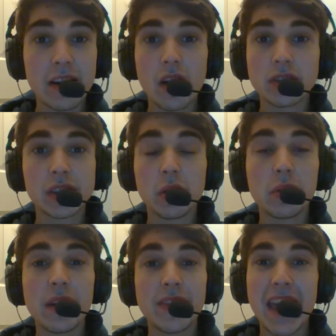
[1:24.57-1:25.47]
And
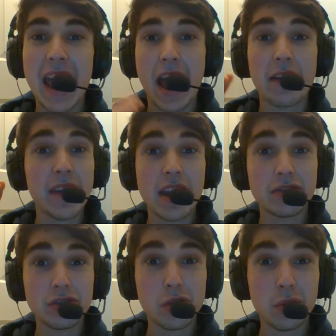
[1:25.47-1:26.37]
also, if they have
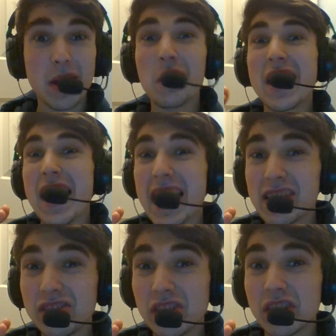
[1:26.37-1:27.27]
Andrew Norwell
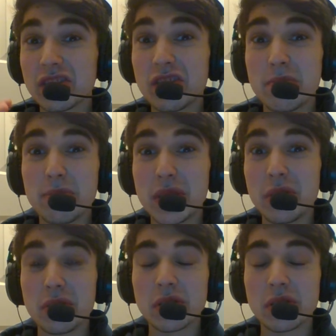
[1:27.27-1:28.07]
and Justin Pugh,